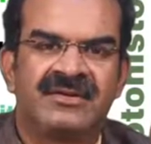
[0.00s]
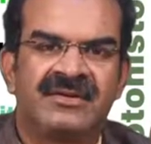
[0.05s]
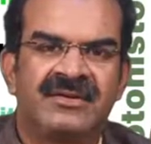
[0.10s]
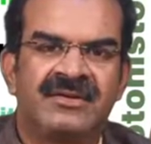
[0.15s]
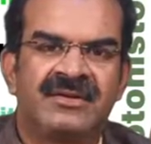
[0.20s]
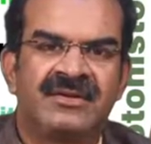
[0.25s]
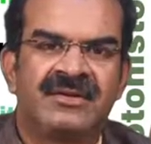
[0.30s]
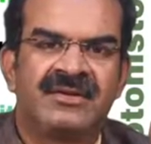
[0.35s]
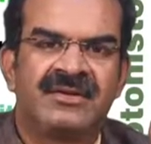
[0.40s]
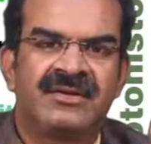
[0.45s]

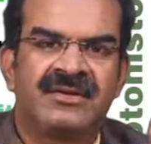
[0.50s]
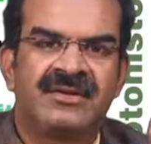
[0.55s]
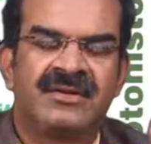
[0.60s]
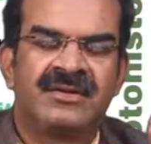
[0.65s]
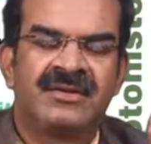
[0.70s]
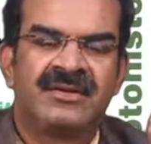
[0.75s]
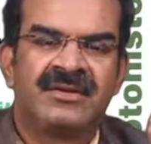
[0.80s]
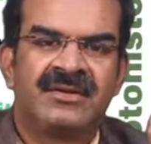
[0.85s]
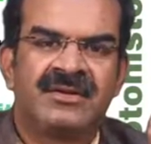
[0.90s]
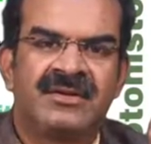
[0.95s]

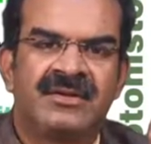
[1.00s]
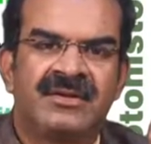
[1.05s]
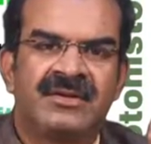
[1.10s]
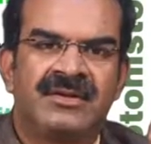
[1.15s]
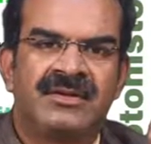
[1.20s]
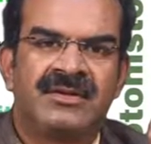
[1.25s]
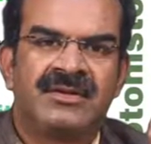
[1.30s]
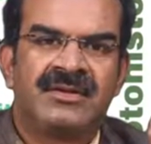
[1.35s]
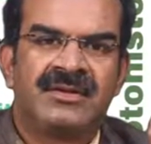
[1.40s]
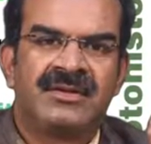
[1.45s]

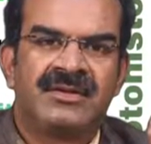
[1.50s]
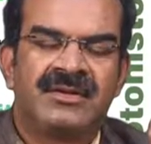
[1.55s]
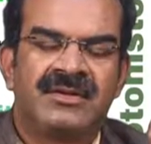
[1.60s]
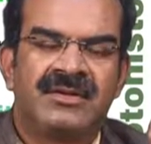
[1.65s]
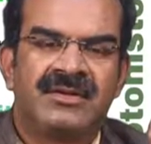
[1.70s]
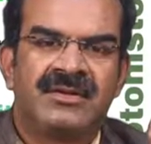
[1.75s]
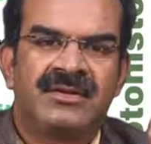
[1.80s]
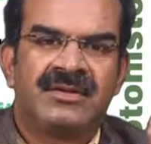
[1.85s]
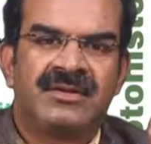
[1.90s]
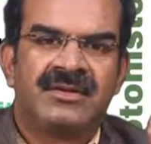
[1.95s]

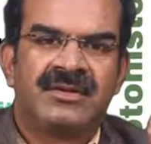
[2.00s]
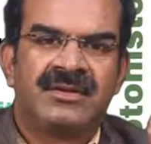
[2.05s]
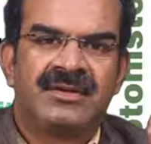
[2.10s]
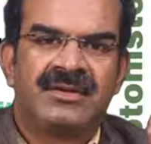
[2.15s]
(silence)